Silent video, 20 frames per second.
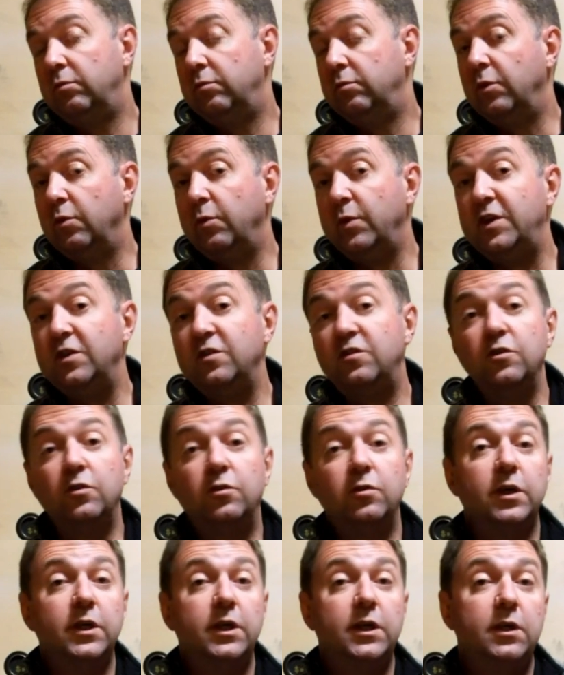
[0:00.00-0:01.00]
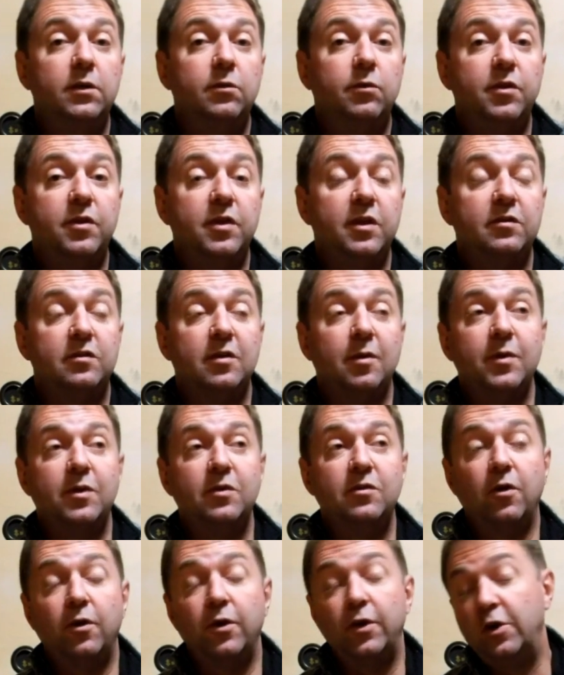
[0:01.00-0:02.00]
that we disagree, we think something
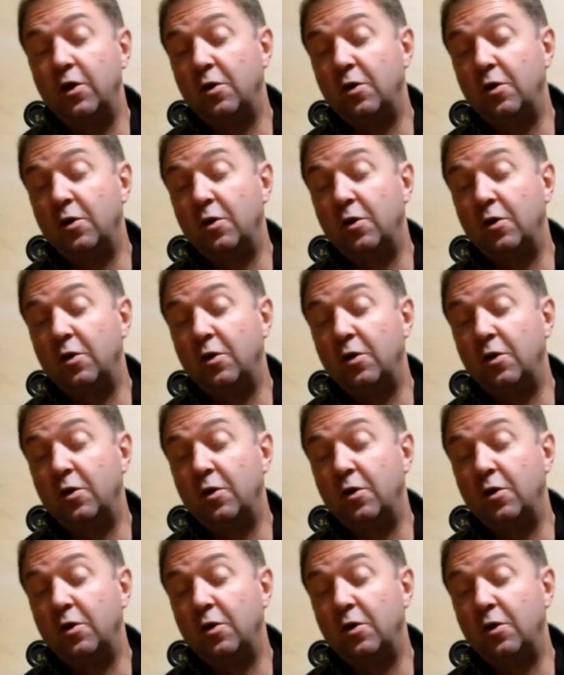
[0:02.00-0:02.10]
totally